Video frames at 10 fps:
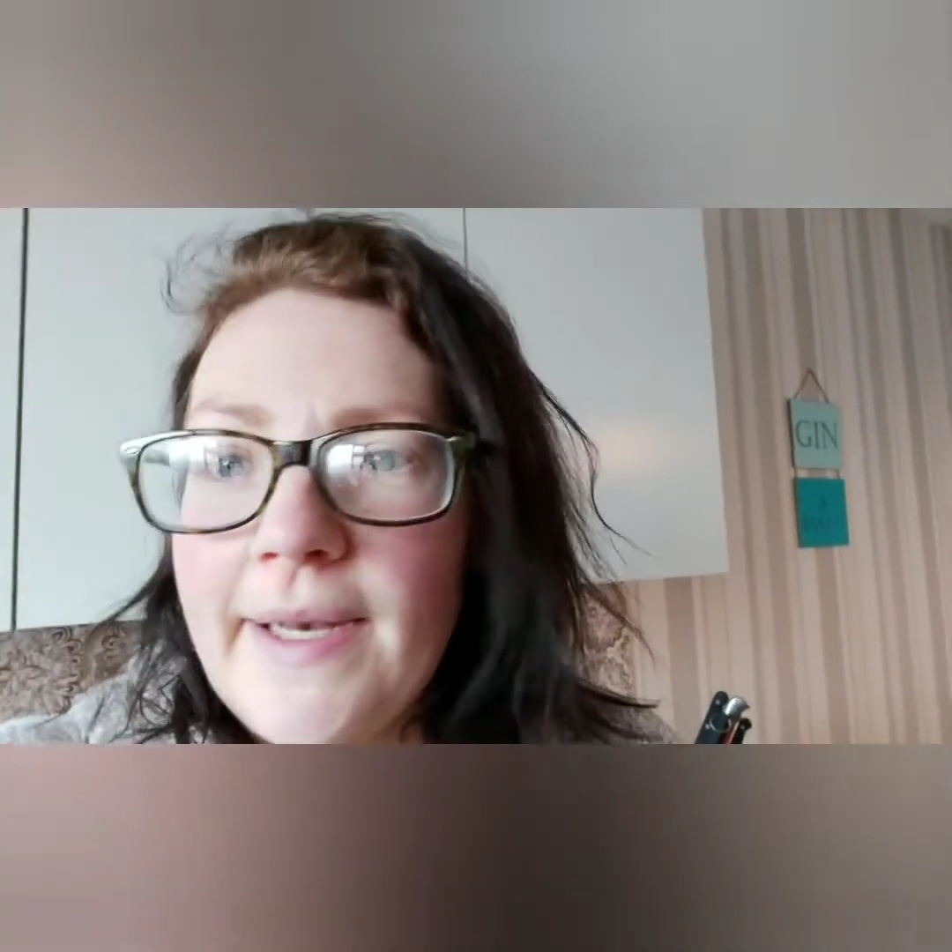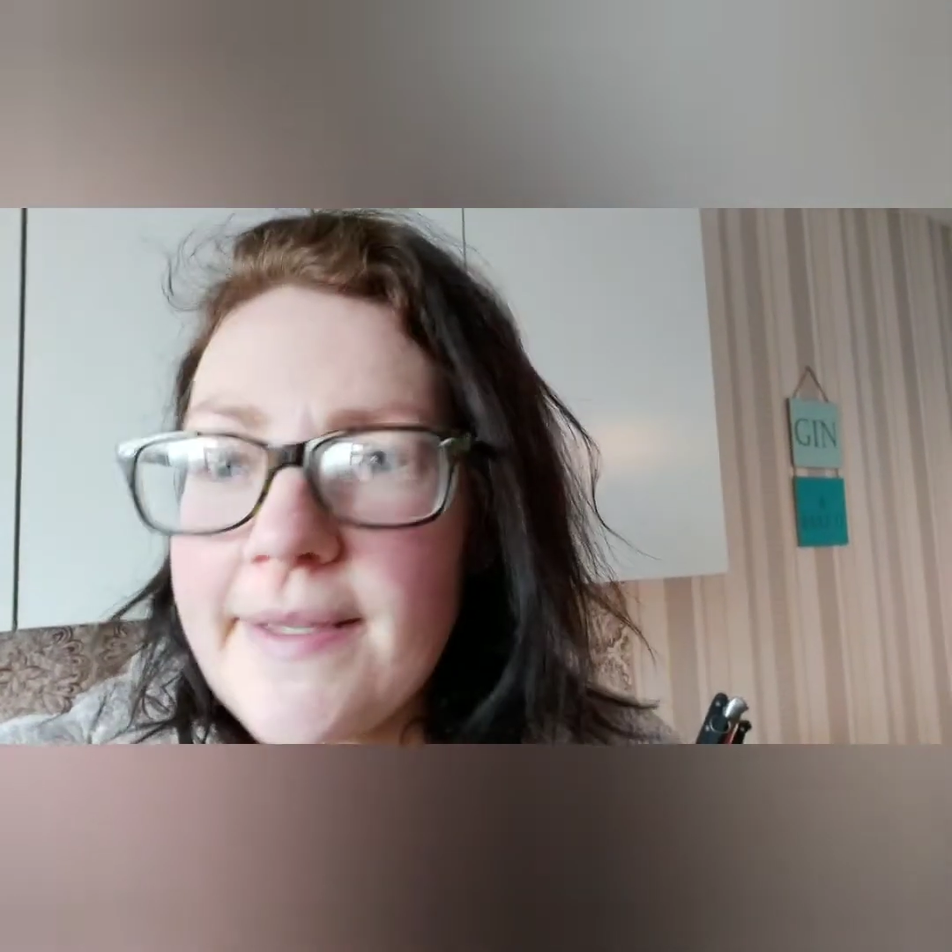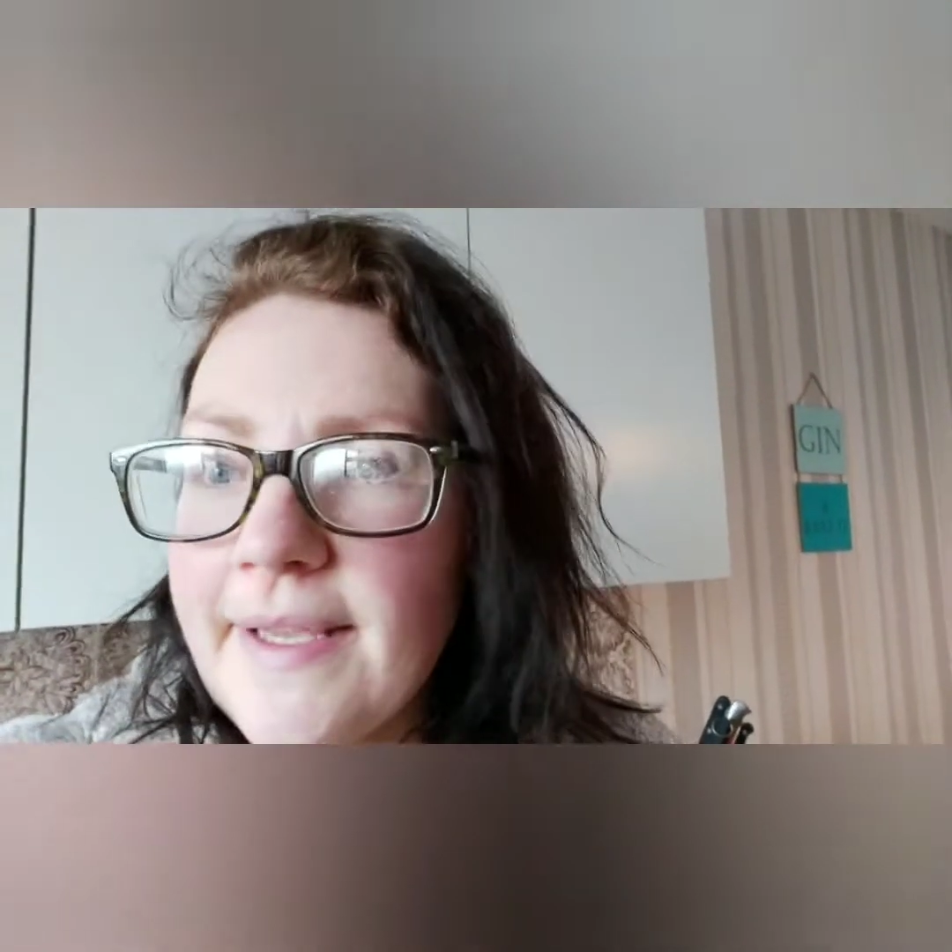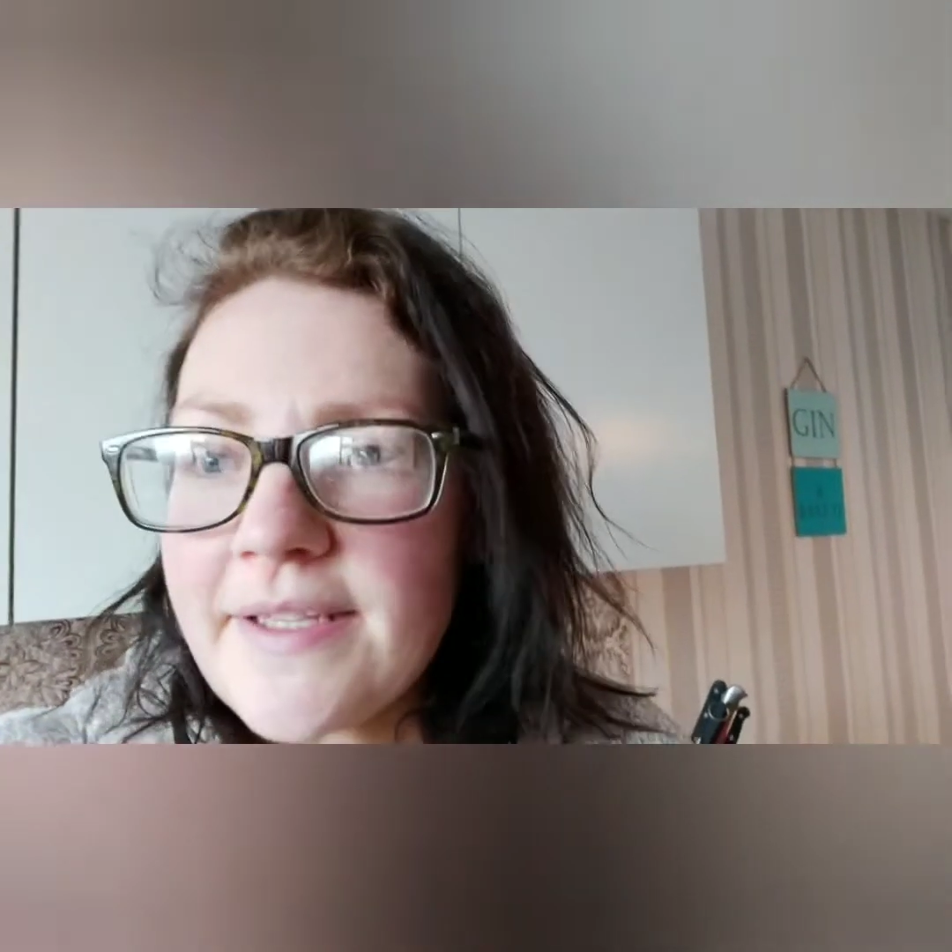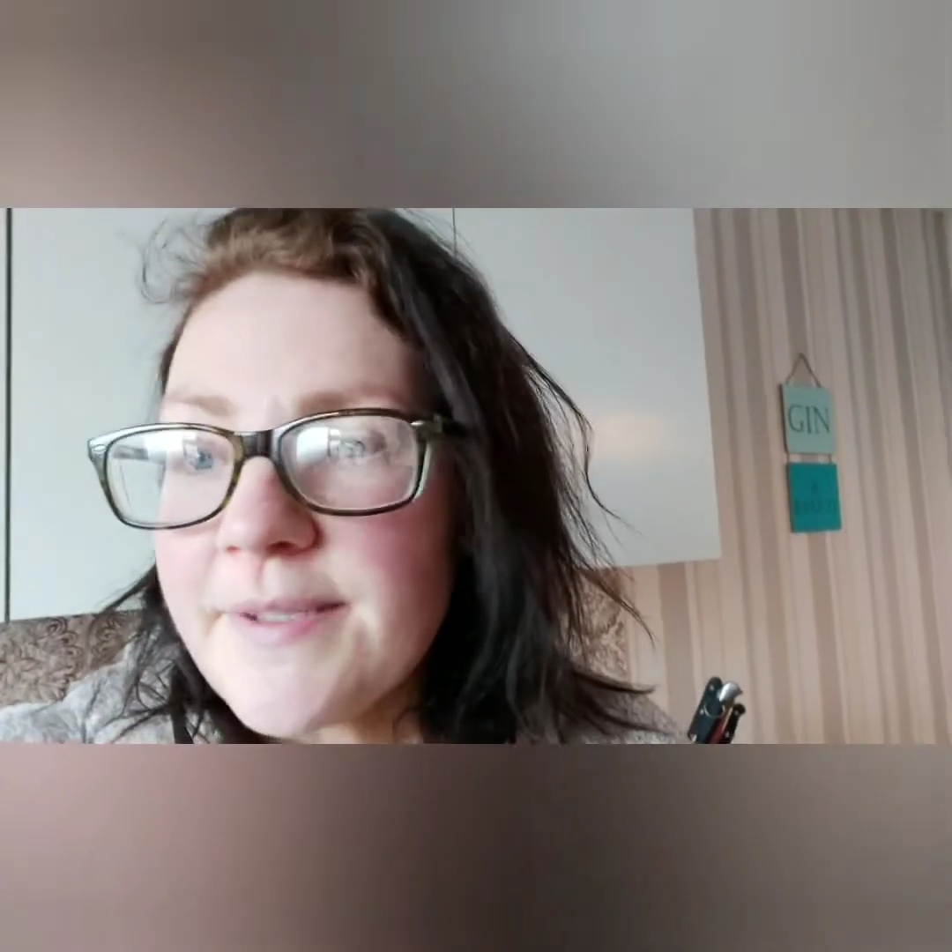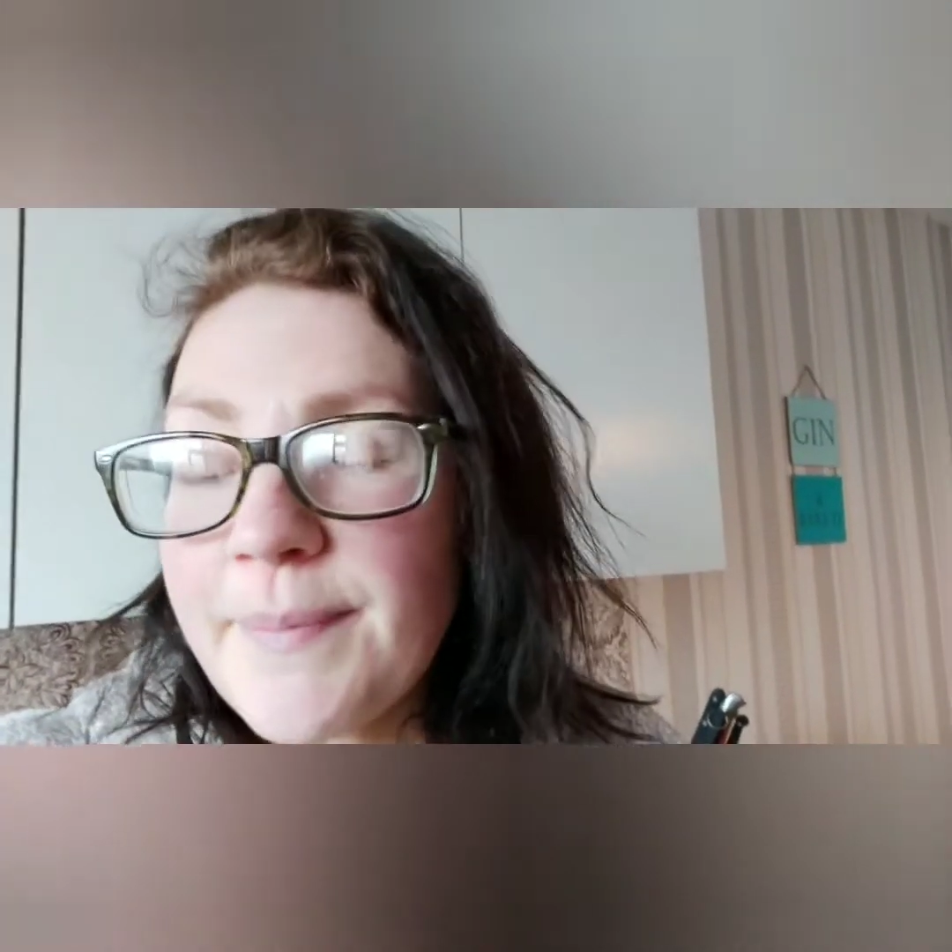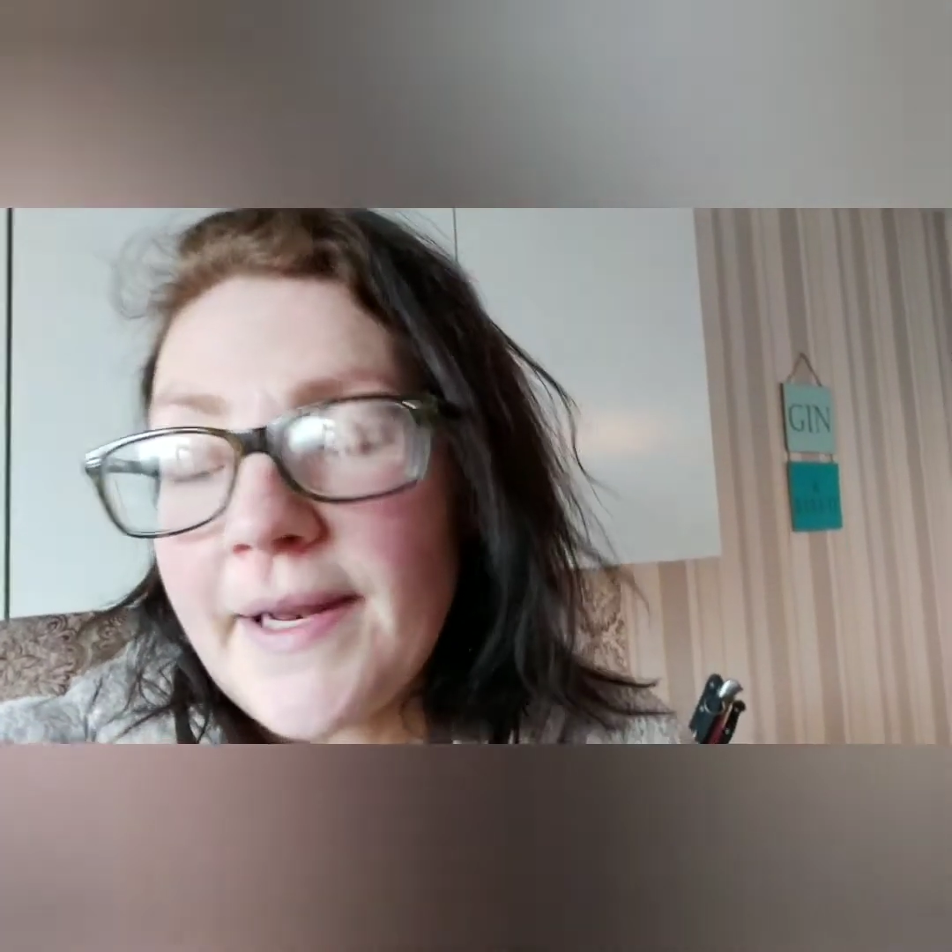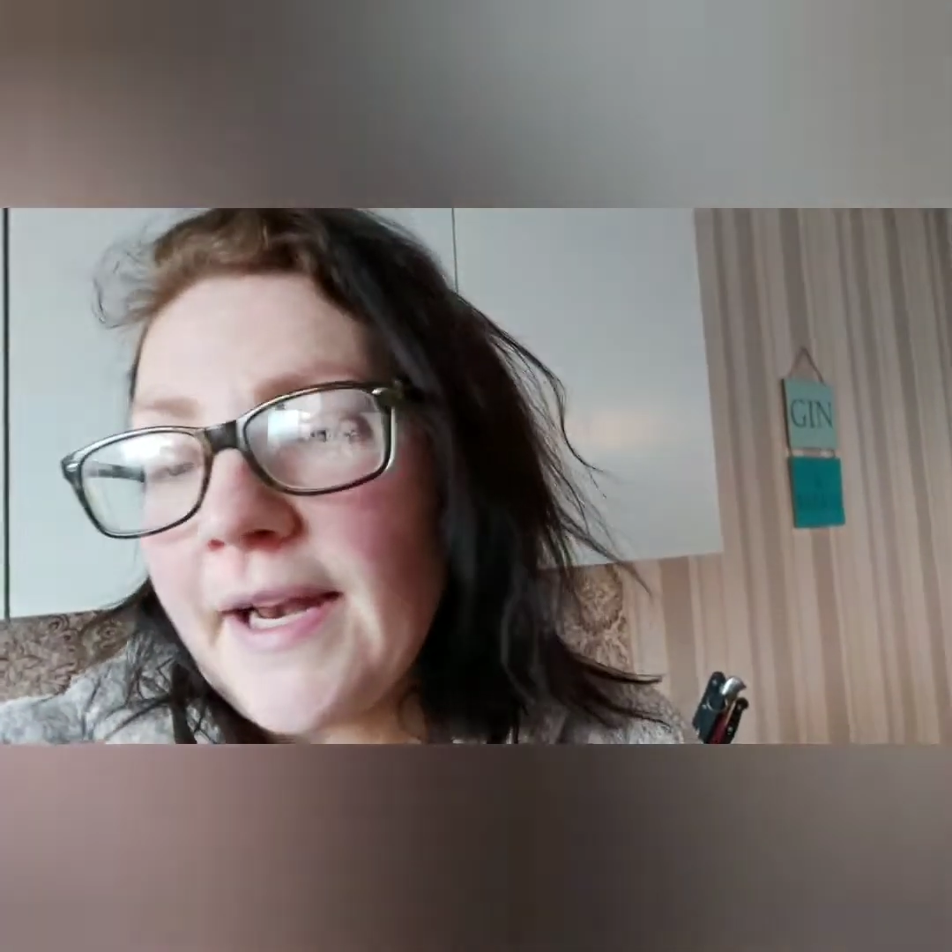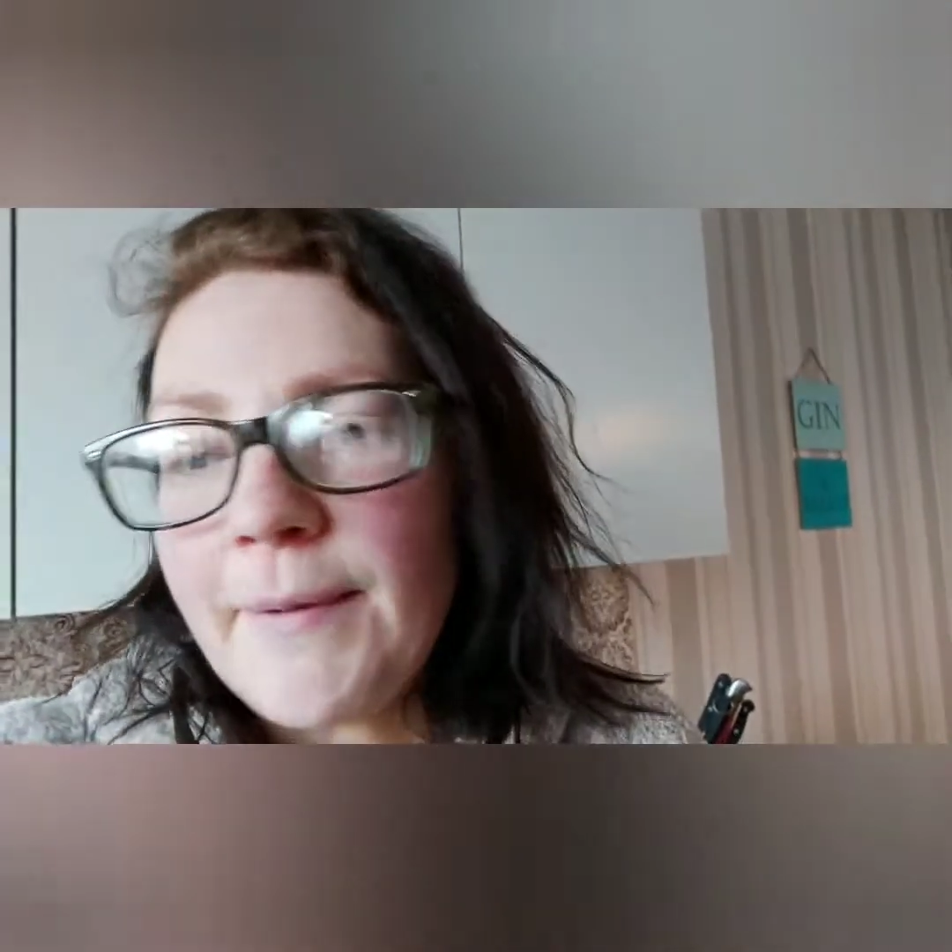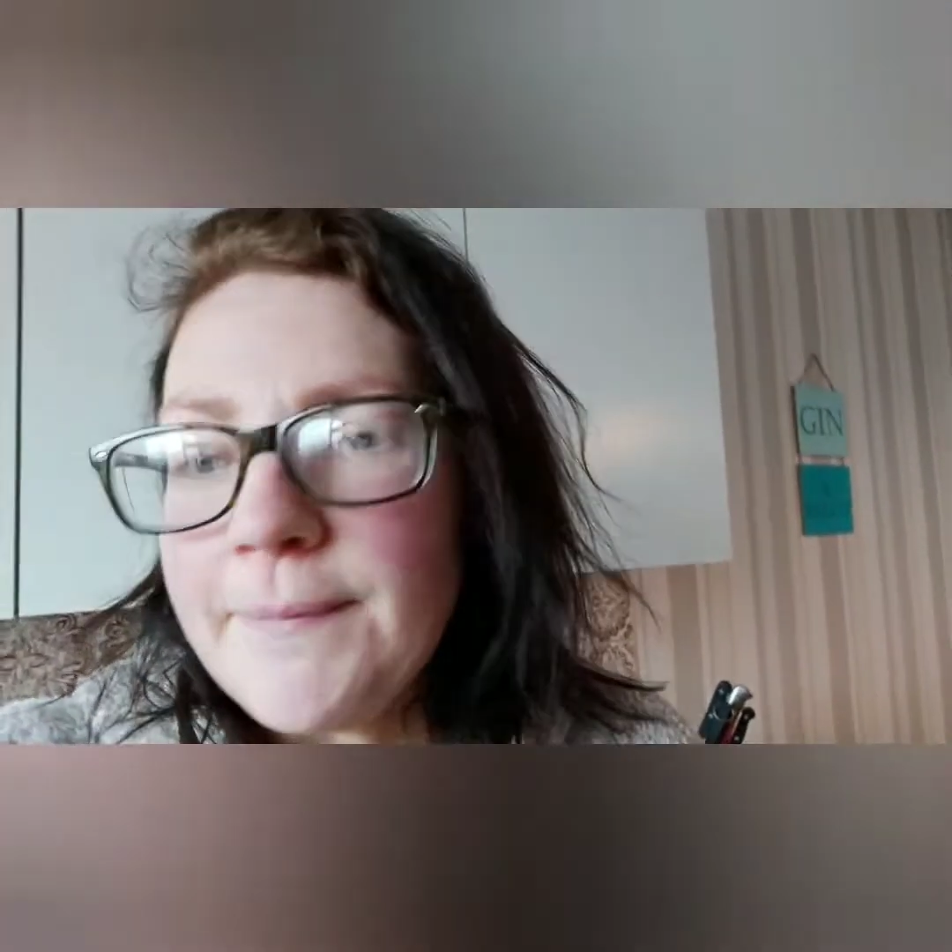of things. But
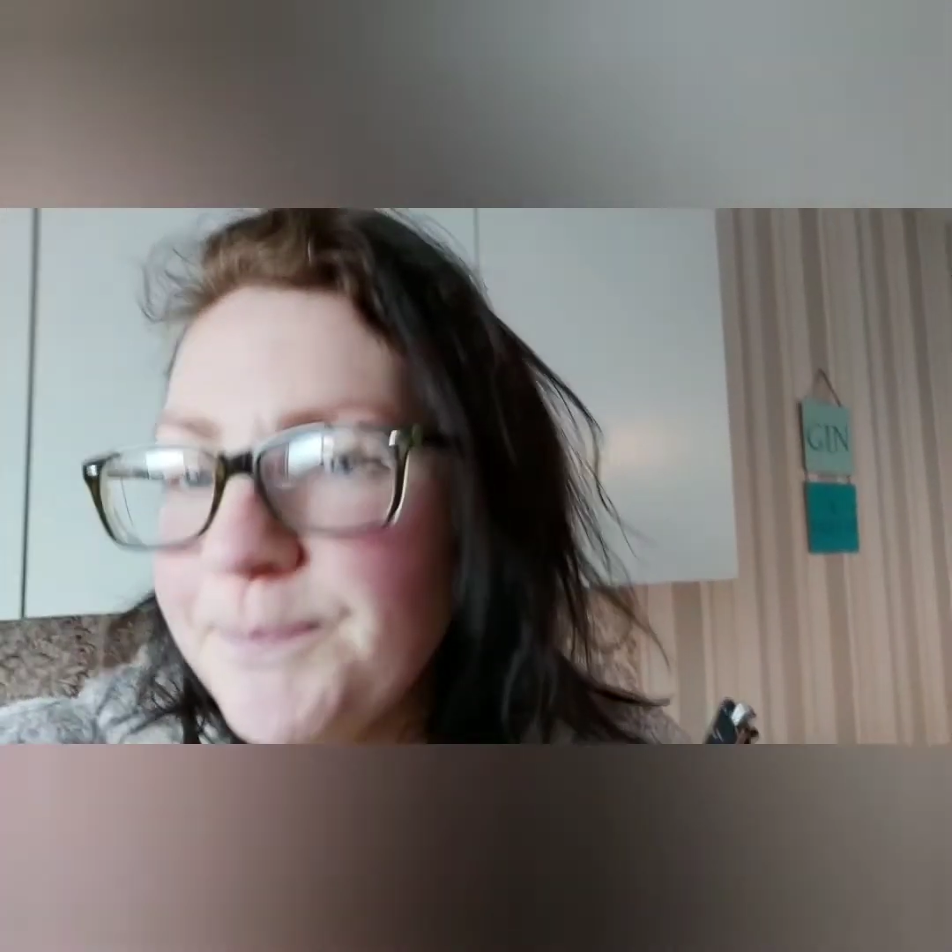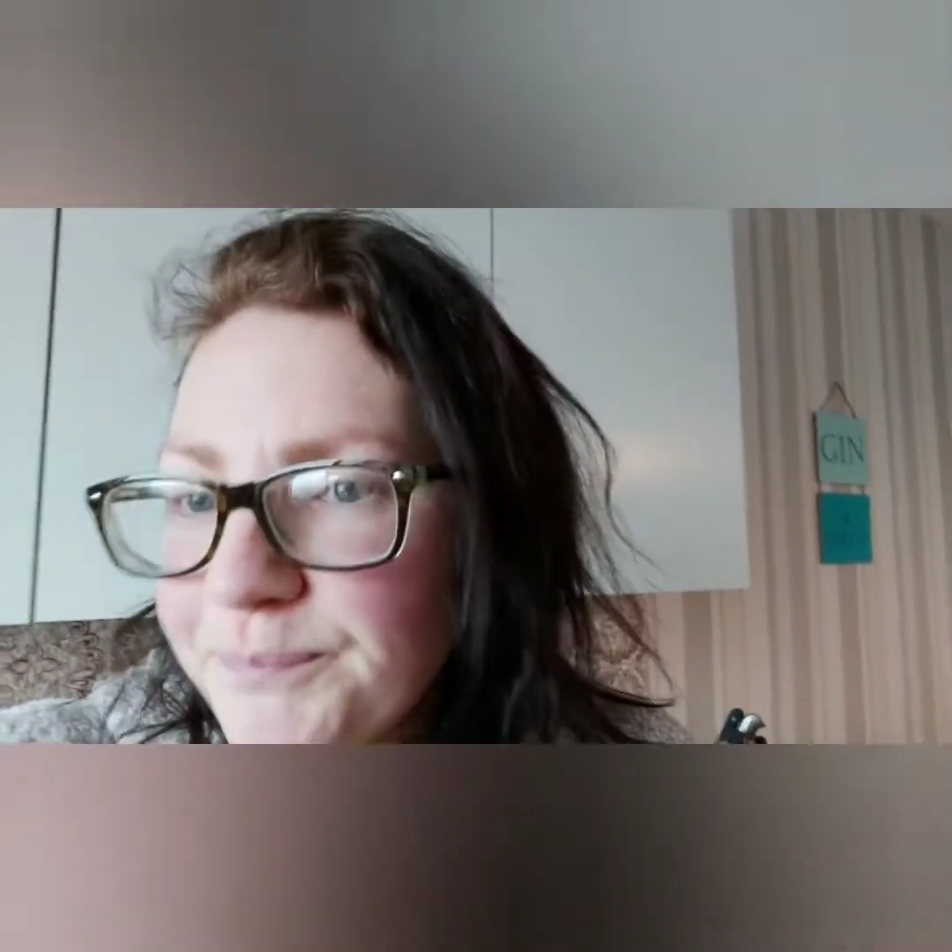anyway,